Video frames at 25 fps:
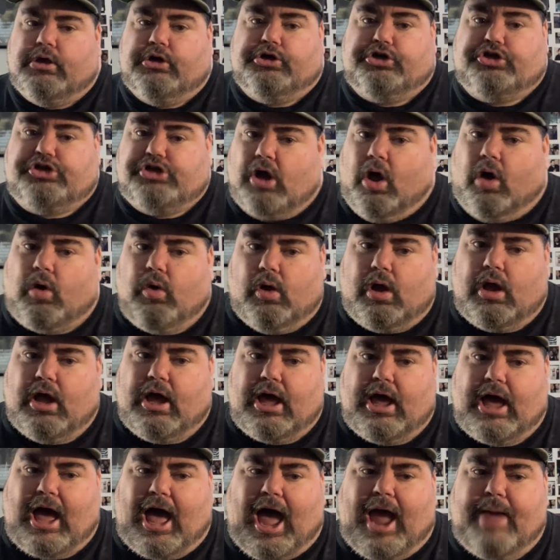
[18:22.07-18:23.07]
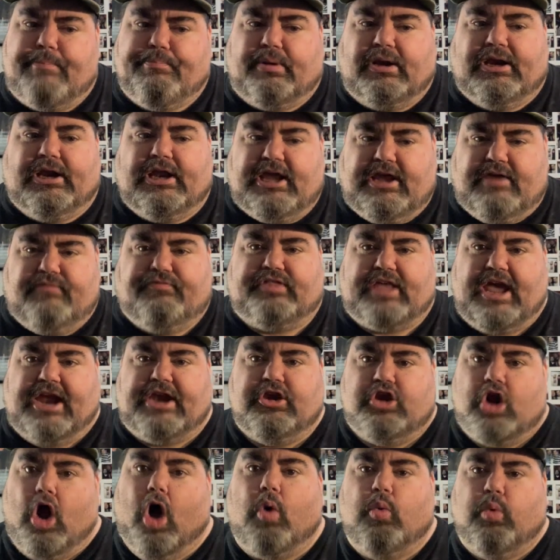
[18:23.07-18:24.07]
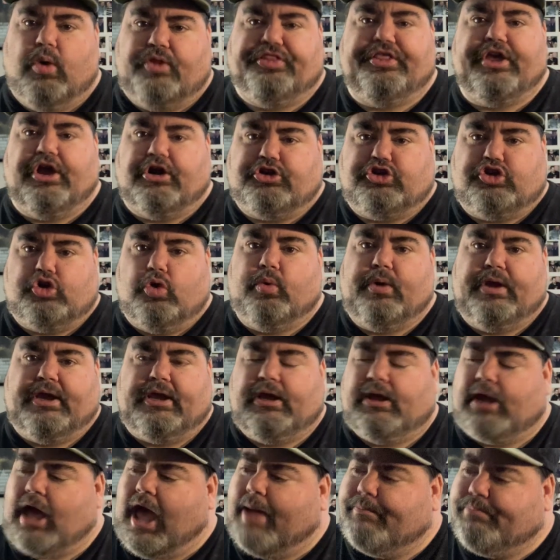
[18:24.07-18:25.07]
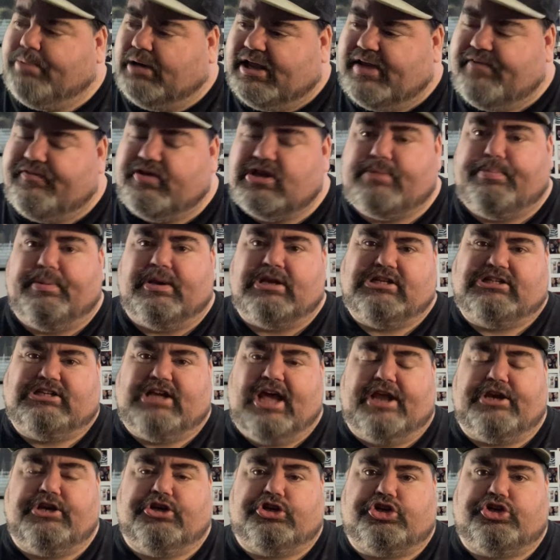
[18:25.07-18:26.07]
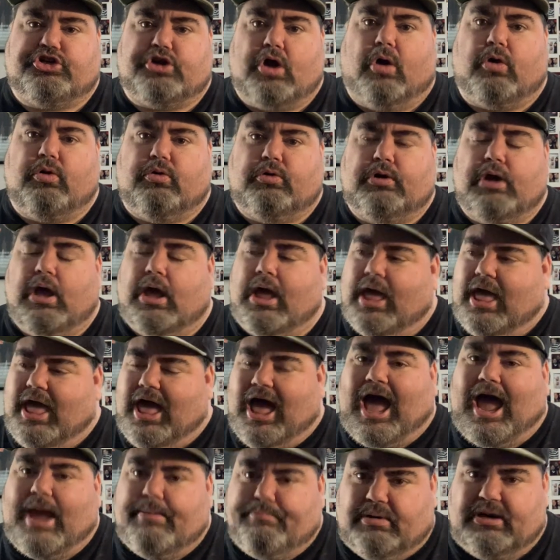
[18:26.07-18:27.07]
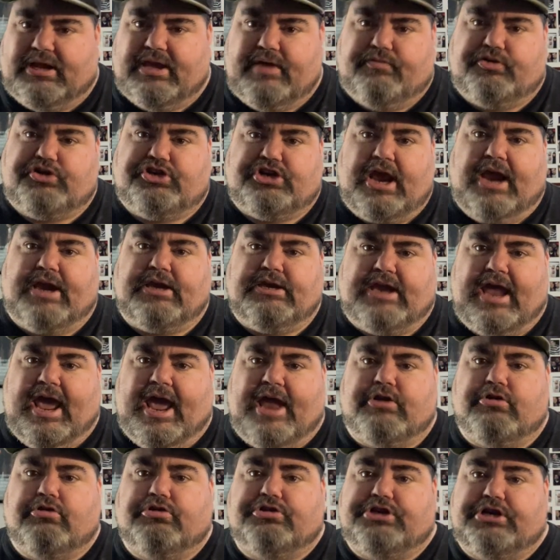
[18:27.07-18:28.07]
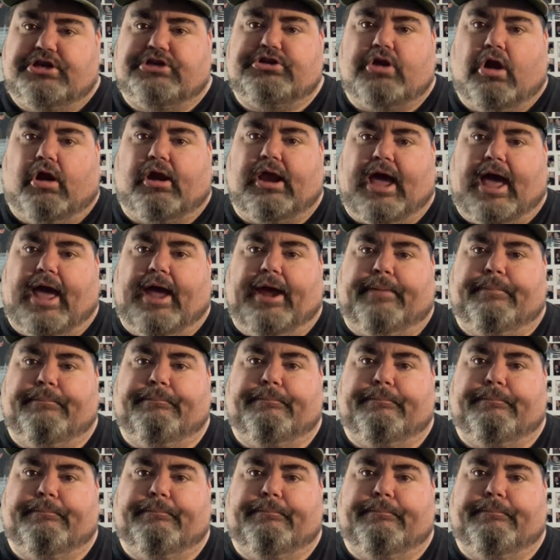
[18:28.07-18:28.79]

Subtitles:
So I believe they know what they're doing. I believe it's been set in stone. I believe Jayden Daniels is our guy.